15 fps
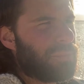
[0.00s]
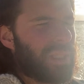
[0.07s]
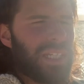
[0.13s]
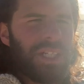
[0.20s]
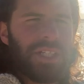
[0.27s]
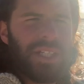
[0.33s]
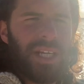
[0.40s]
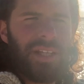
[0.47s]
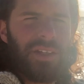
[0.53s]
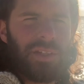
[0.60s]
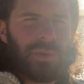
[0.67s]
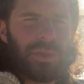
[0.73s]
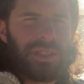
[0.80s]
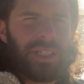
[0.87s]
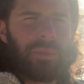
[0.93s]
please share
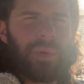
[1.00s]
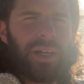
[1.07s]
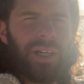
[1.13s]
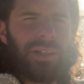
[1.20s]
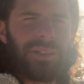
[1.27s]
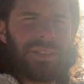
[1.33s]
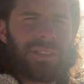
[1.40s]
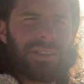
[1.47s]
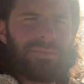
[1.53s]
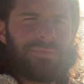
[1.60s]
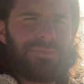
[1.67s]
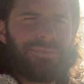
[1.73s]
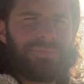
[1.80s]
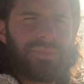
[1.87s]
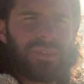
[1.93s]
this with someone else.
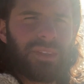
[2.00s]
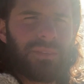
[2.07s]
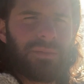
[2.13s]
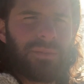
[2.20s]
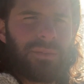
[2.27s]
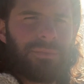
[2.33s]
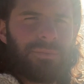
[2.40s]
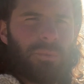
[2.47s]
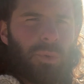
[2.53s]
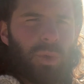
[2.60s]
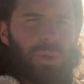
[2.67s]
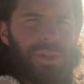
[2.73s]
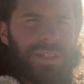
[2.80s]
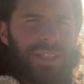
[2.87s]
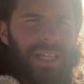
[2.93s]
We're
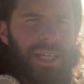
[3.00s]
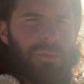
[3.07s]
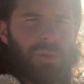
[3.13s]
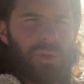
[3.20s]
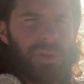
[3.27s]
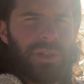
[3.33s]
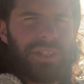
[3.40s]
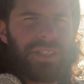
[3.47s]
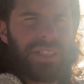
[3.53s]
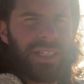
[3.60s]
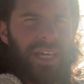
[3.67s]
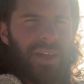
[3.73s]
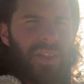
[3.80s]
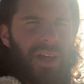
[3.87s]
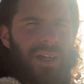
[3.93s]
all a team, we're all in this
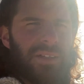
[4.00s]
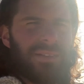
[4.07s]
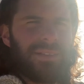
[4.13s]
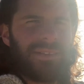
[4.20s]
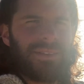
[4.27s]
together.